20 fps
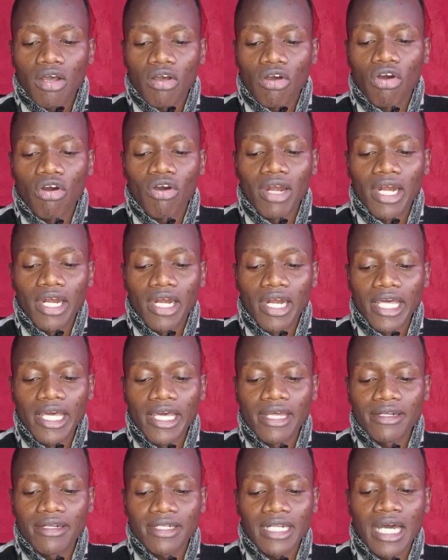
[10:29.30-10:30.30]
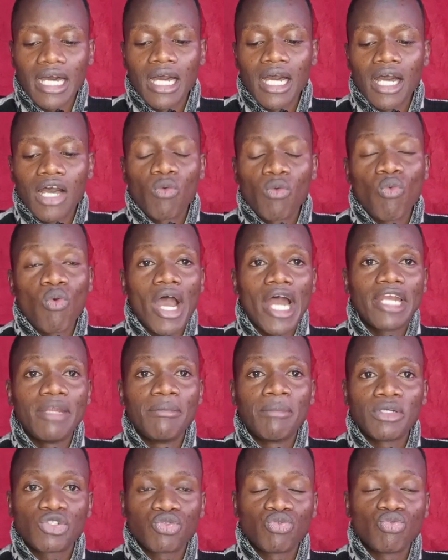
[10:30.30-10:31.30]
Holera ward
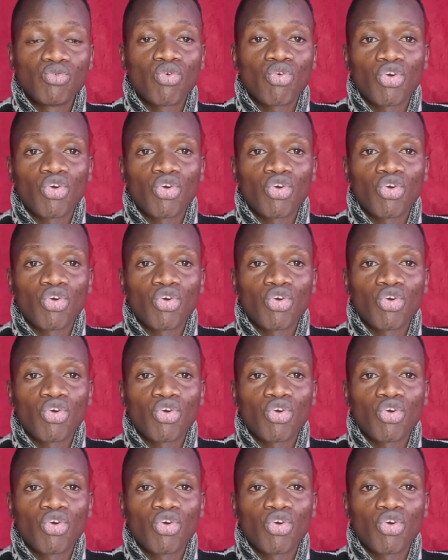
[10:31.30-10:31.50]
Matungu